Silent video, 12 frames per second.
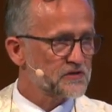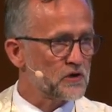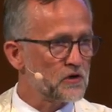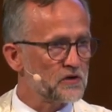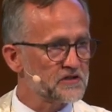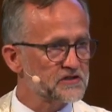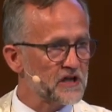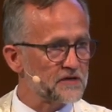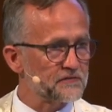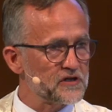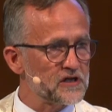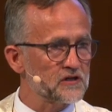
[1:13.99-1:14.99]
So
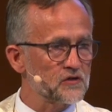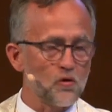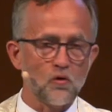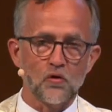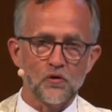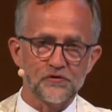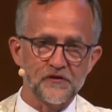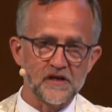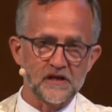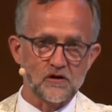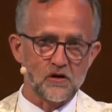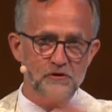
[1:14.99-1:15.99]
instead of reading the whole
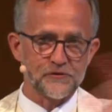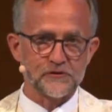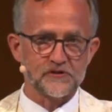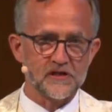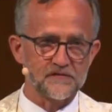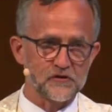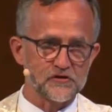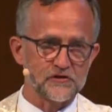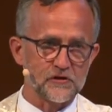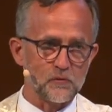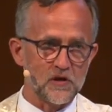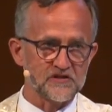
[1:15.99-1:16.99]
thing, all 13
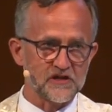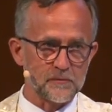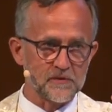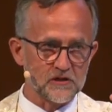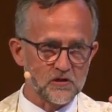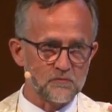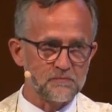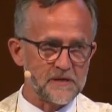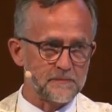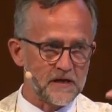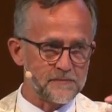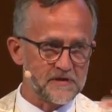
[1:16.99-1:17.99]
verses at once, I'm going to go
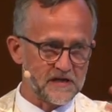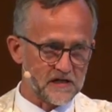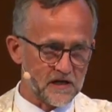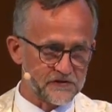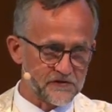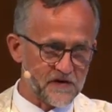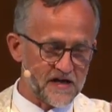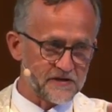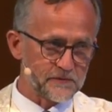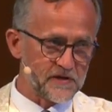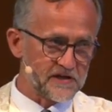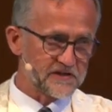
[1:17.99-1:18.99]
bit by bit. I'll
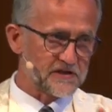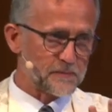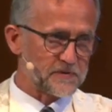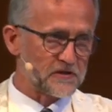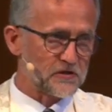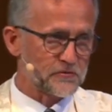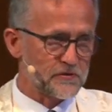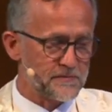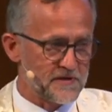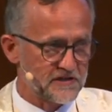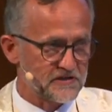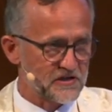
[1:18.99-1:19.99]
divide the readings up into
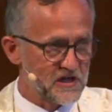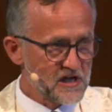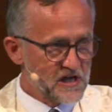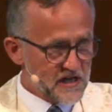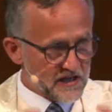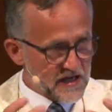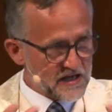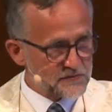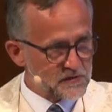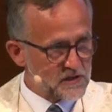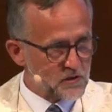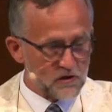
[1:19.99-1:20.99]
three bits, and
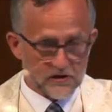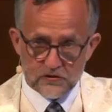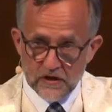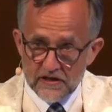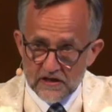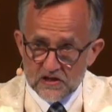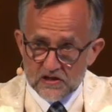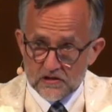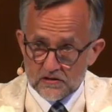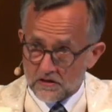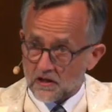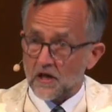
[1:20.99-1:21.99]
as we go, I'll try to
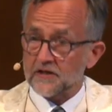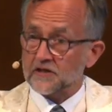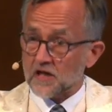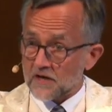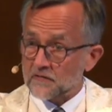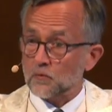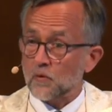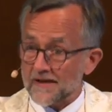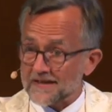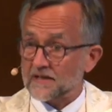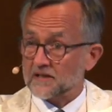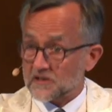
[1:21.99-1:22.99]
ex- uncover
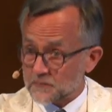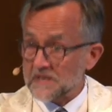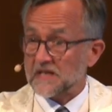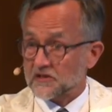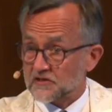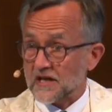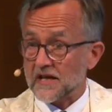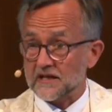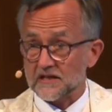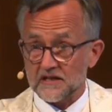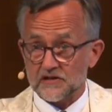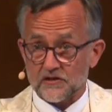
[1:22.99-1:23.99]
what is being
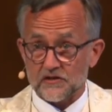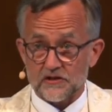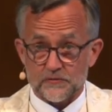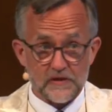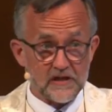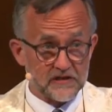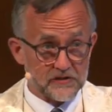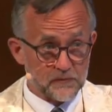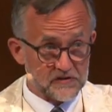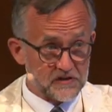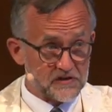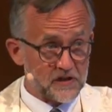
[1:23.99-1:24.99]
said in each of these readings
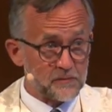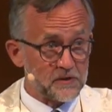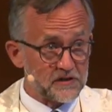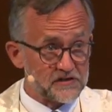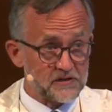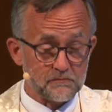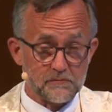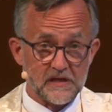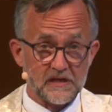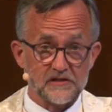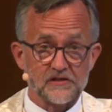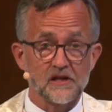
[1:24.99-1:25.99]
and what the symbolism
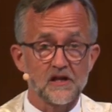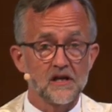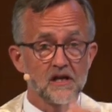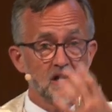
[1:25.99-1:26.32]
means.